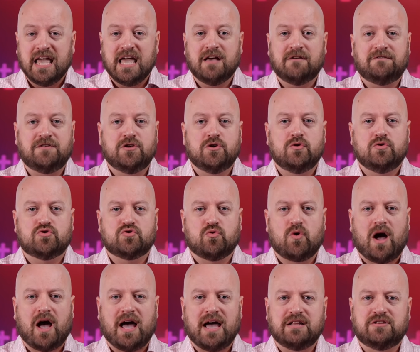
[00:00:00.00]
If you
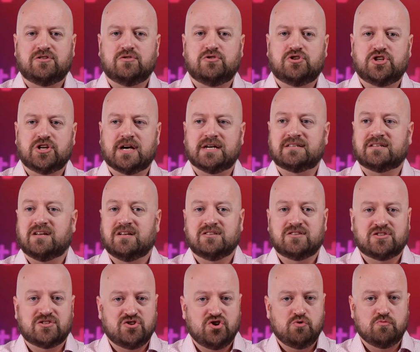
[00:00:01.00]
try to just
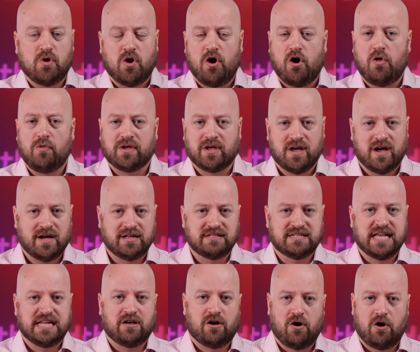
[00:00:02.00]
consume all the
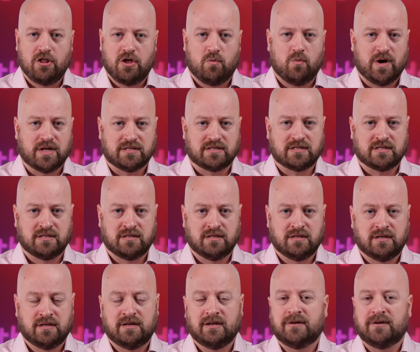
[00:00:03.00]
content all at once,